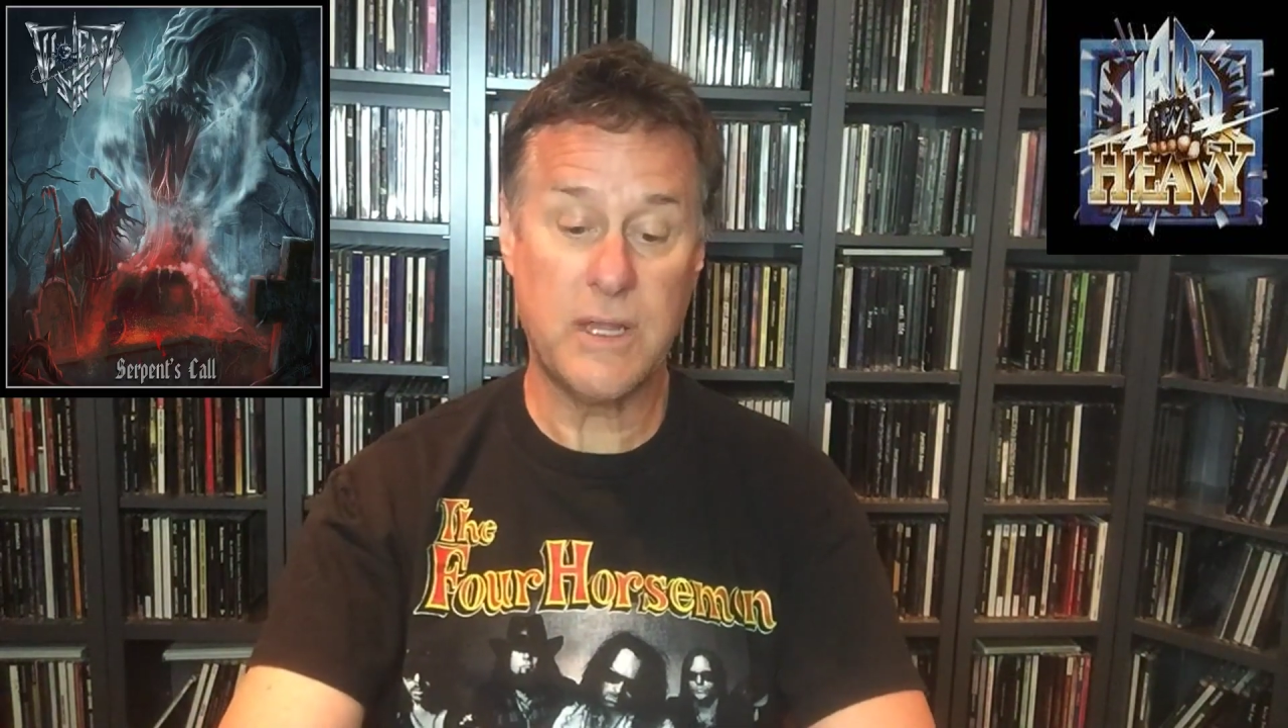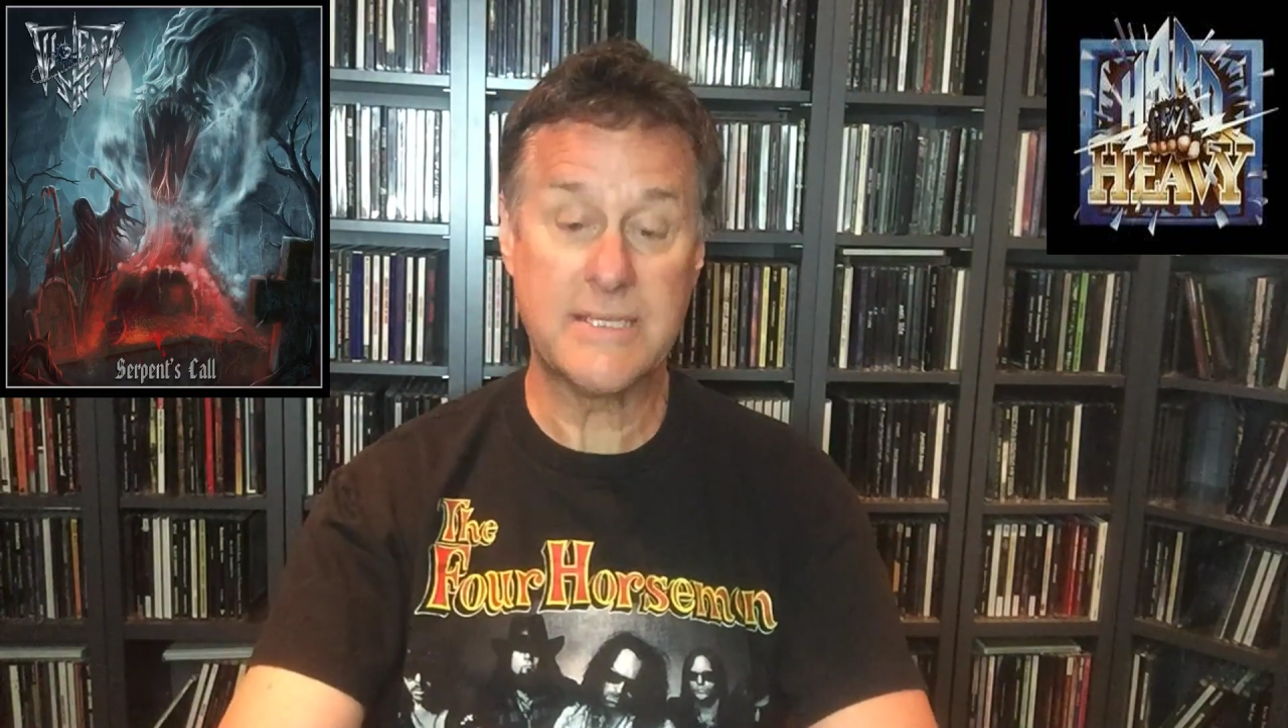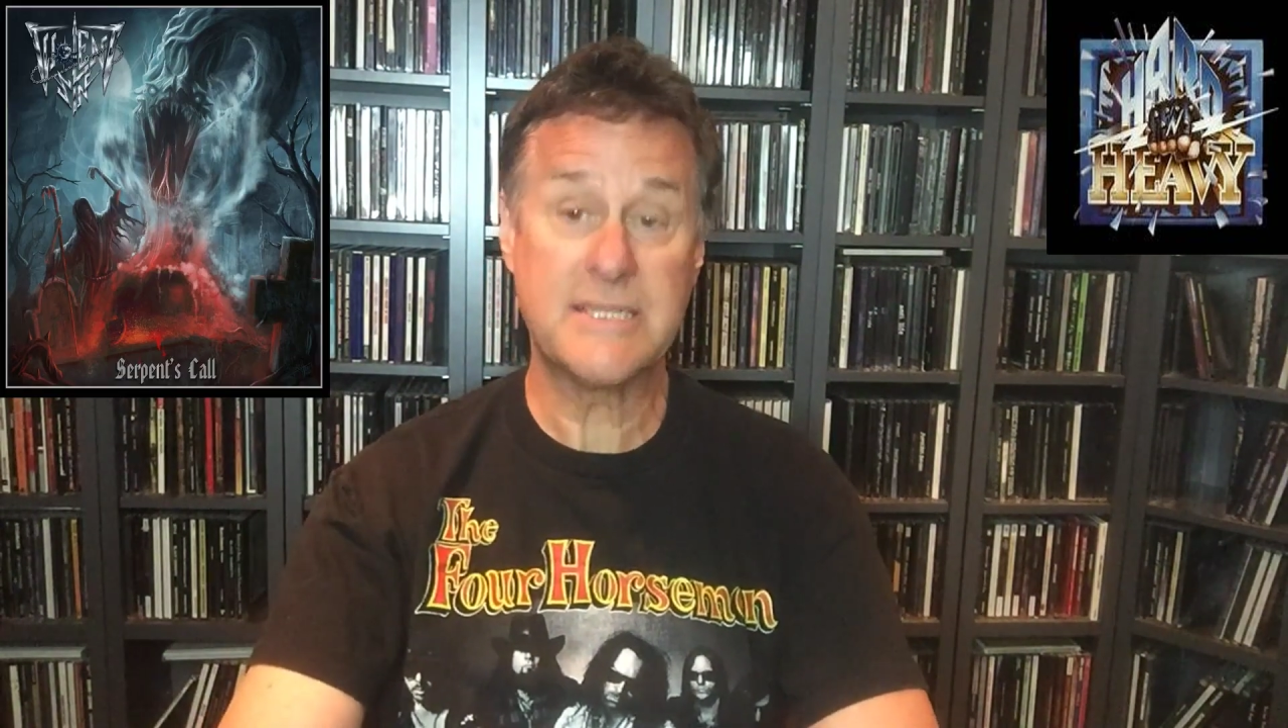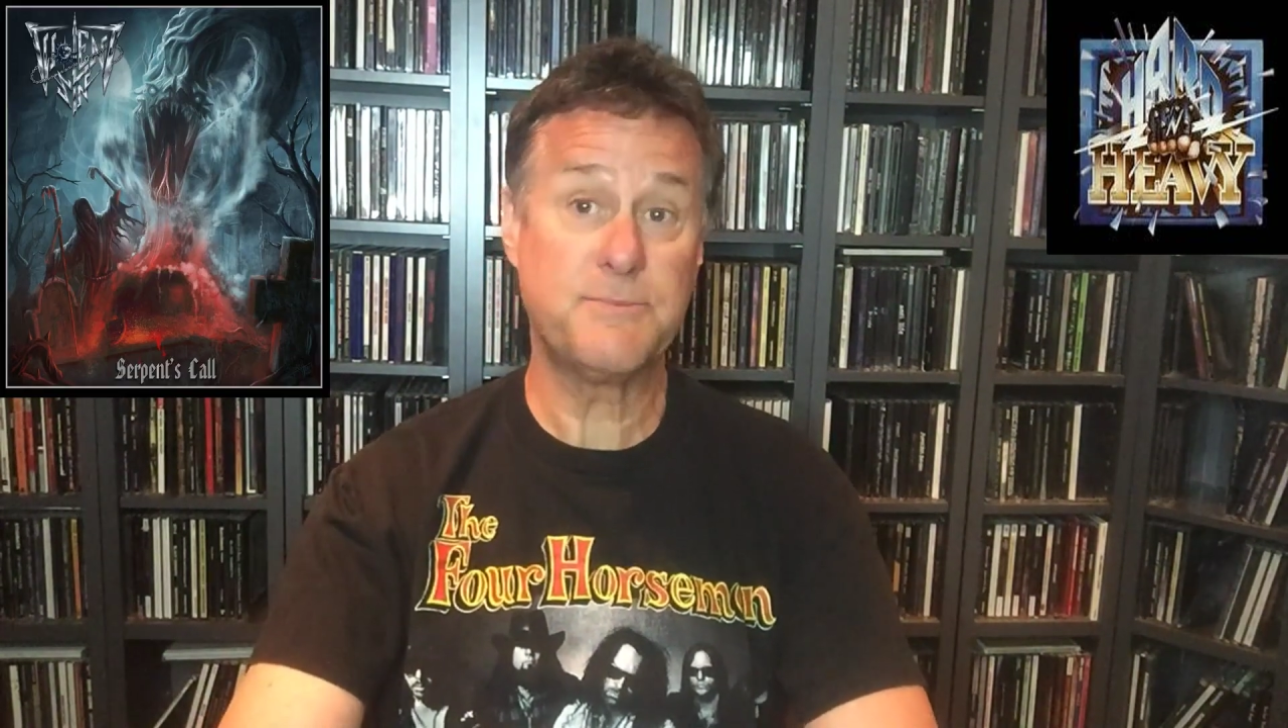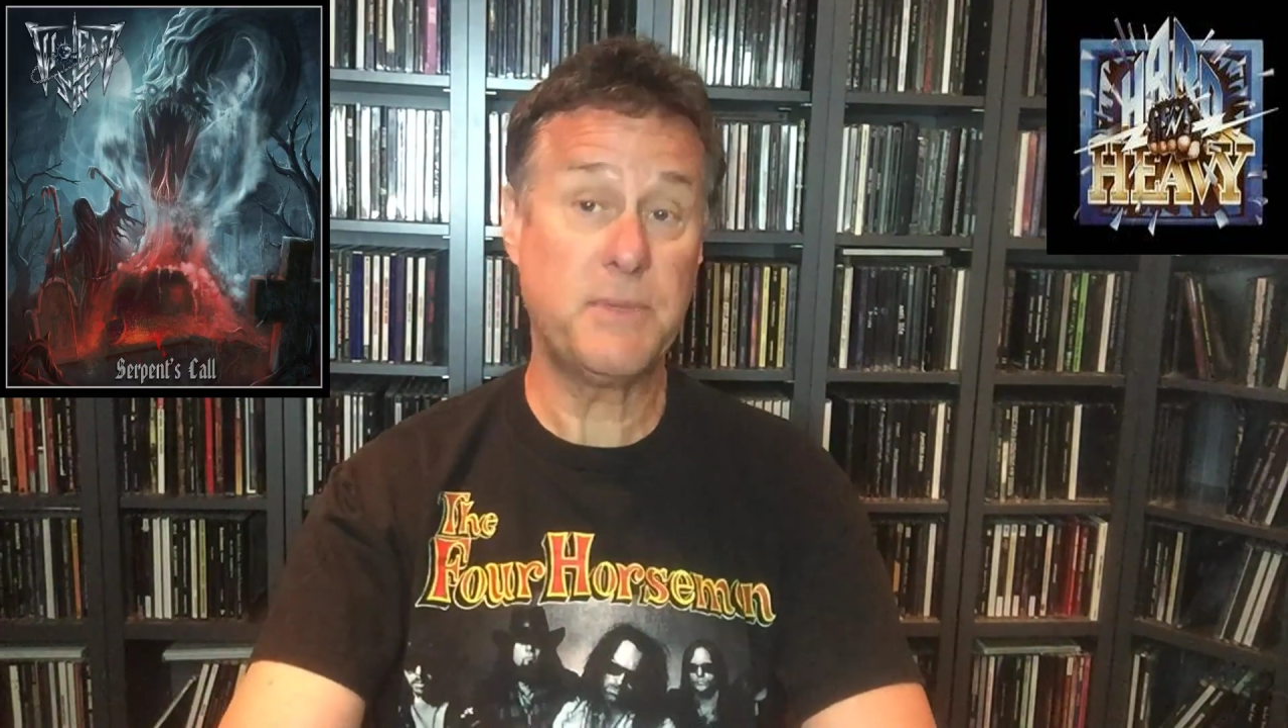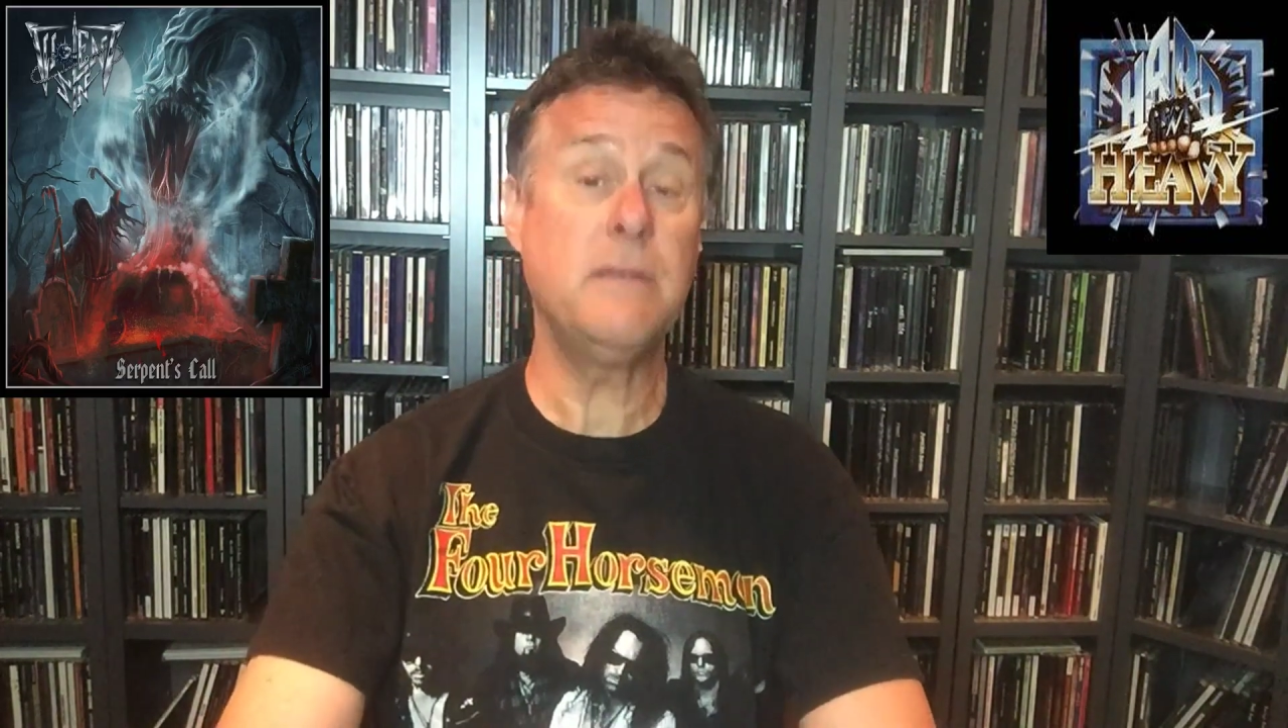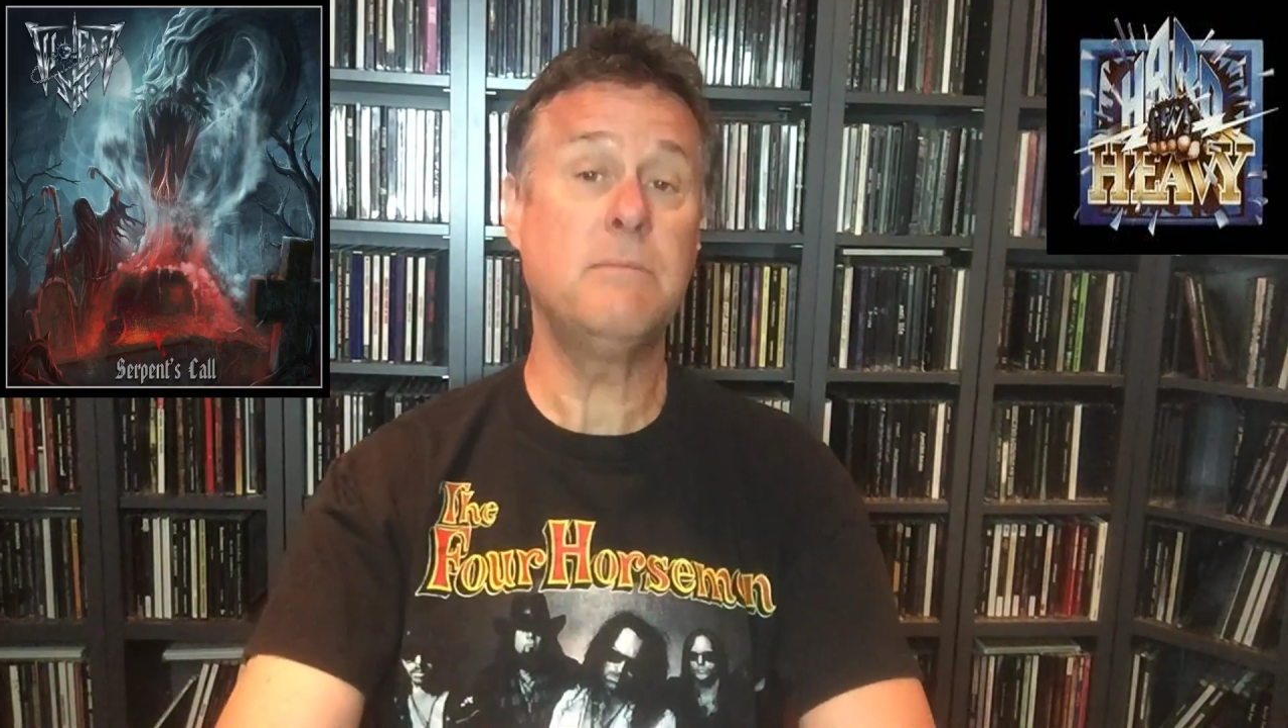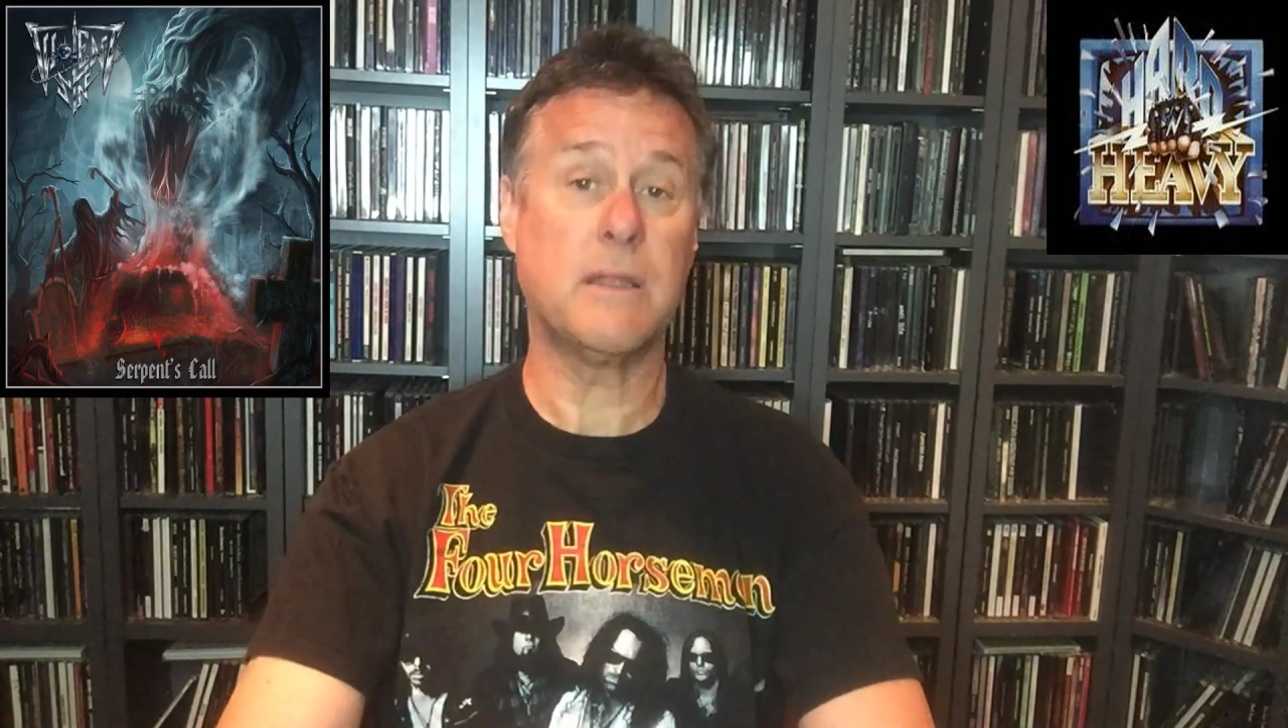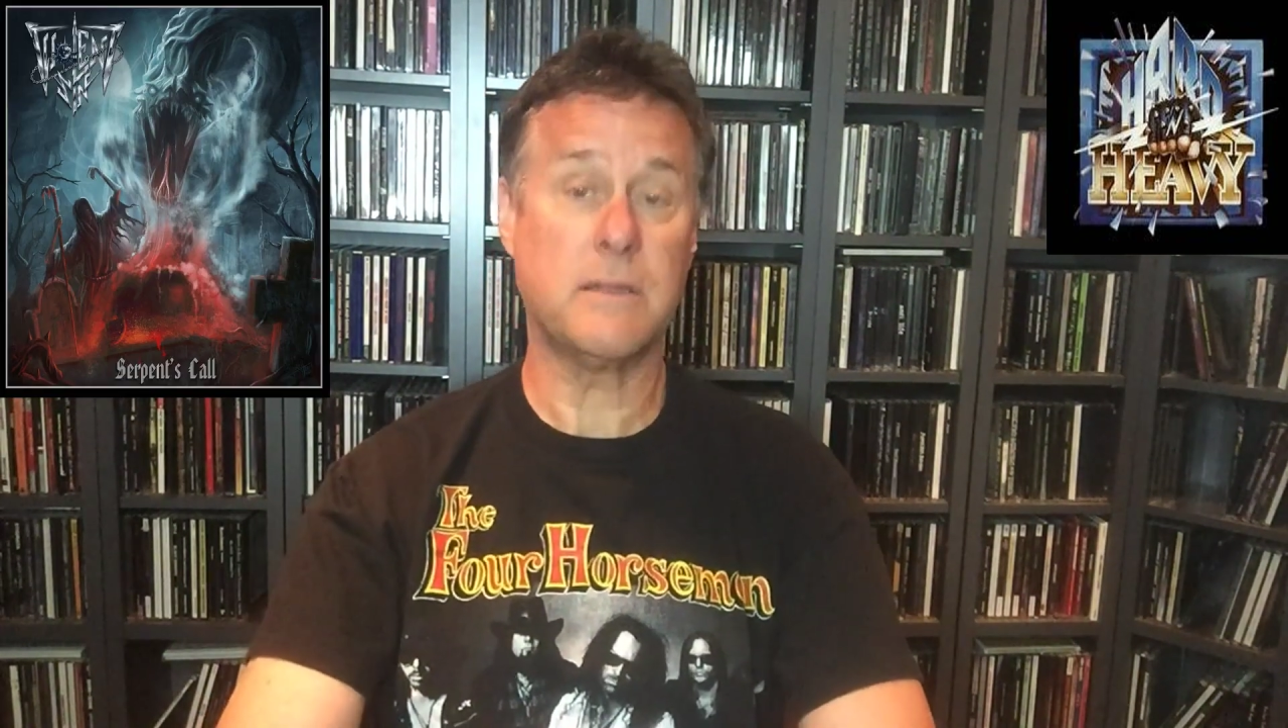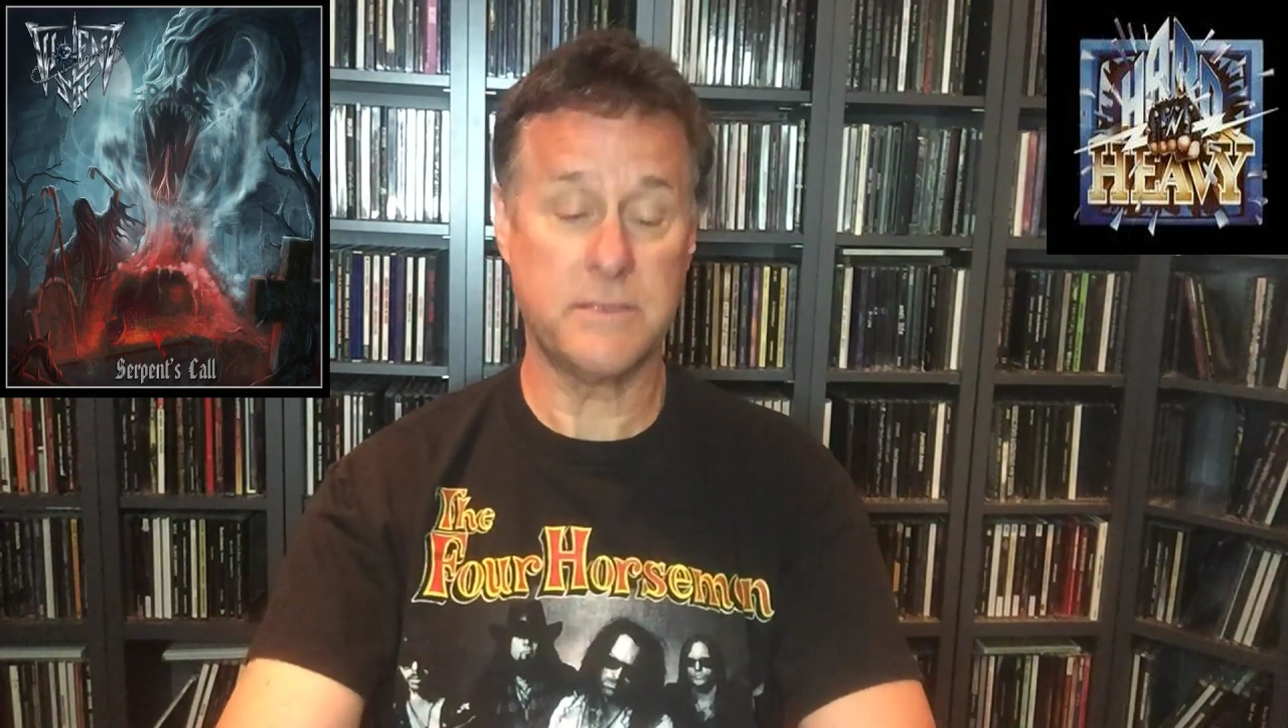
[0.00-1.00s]
speed
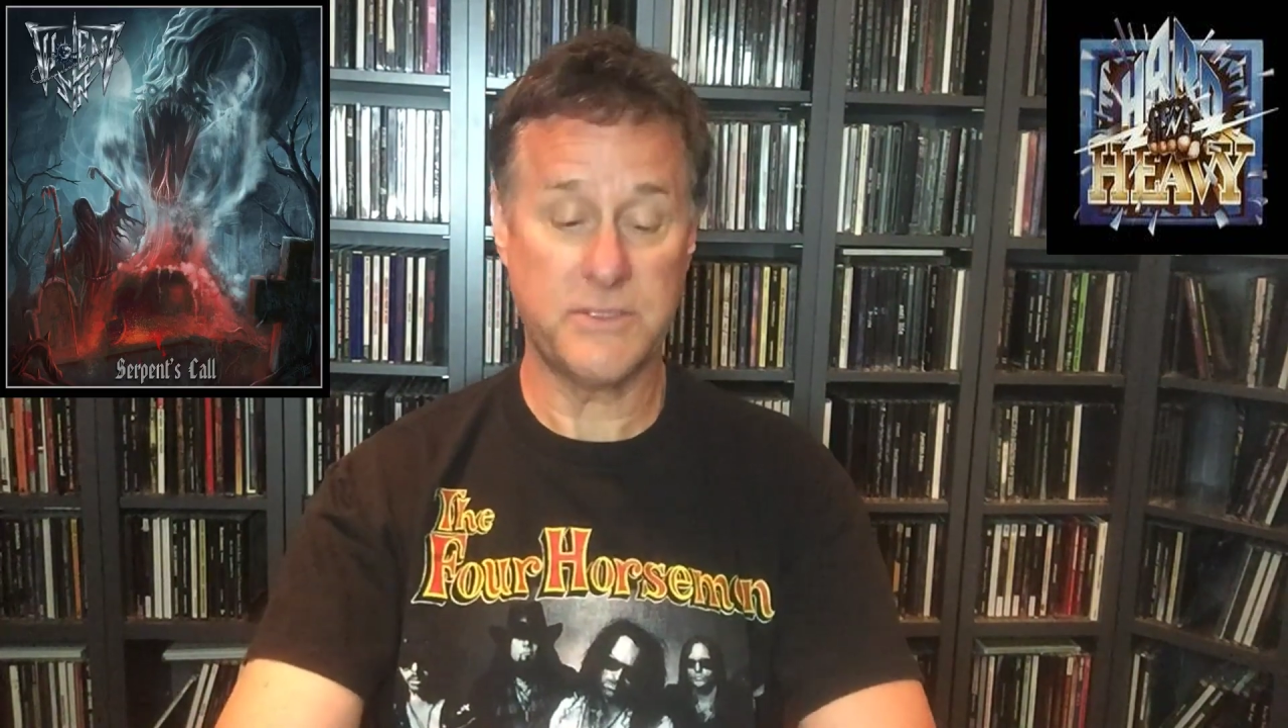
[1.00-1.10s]
metal